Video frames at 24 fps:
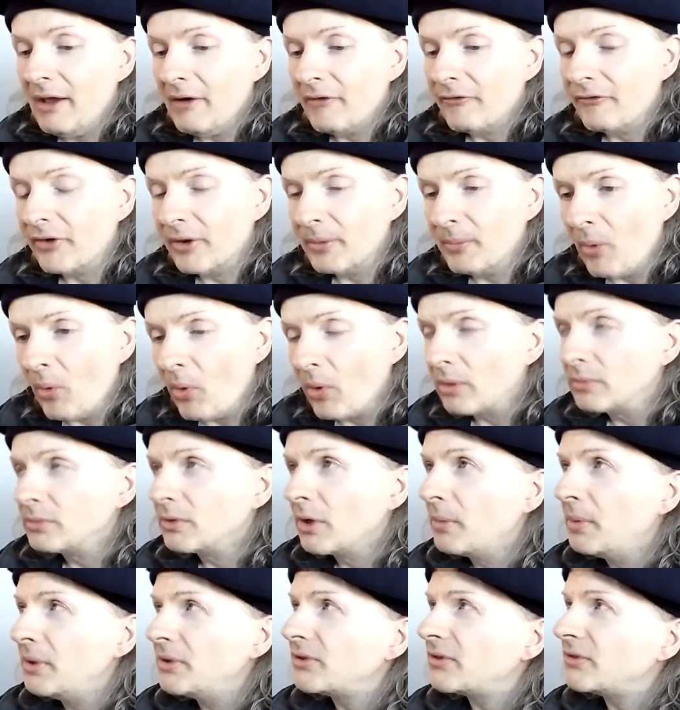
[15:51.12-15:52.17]
For more
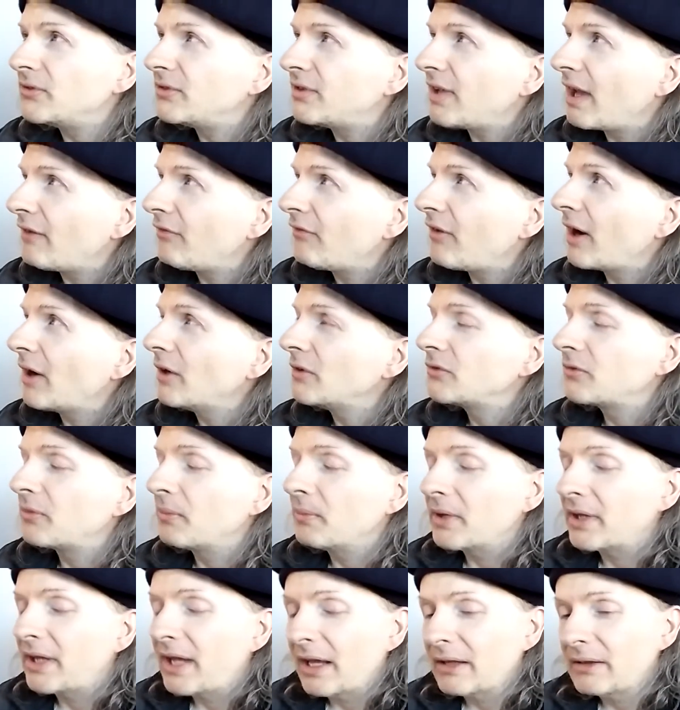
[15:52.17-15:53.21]
rubies and sapphires from
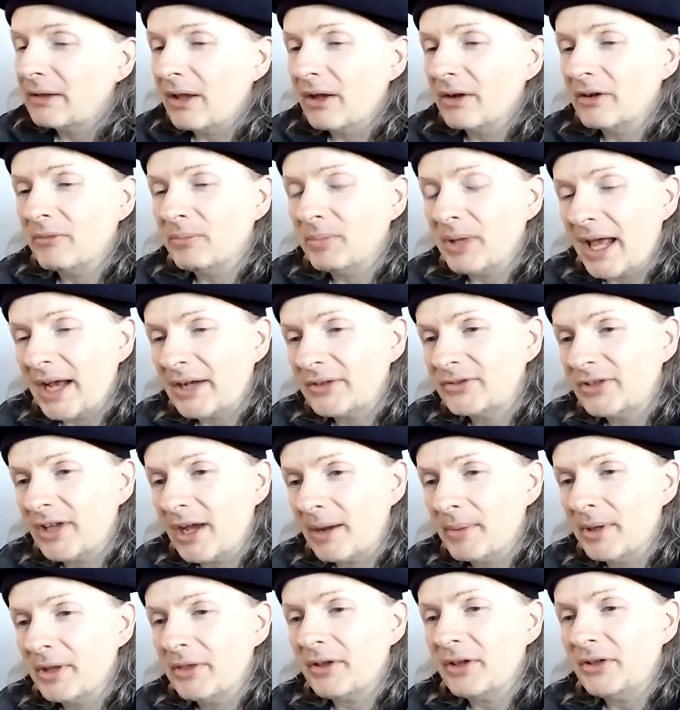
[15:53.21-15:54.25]
the catalog of Black
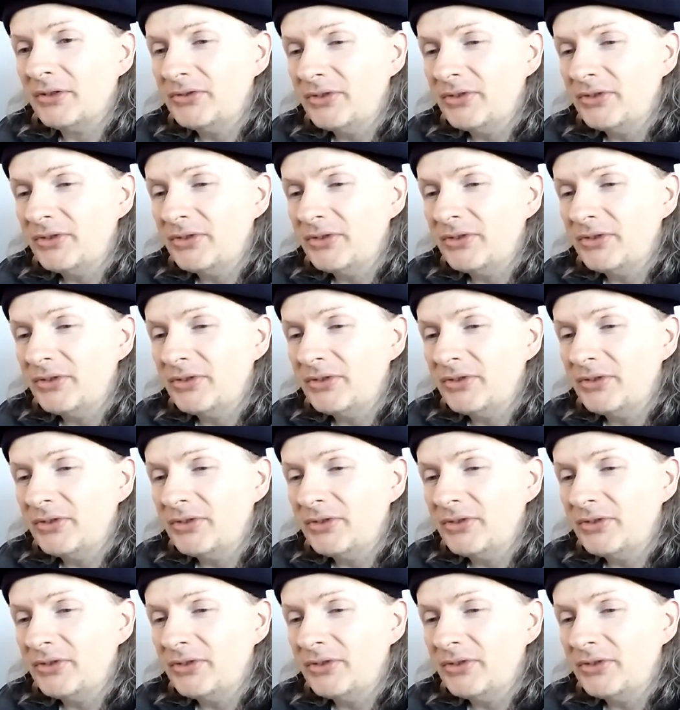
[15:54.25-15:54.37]
Sabbath,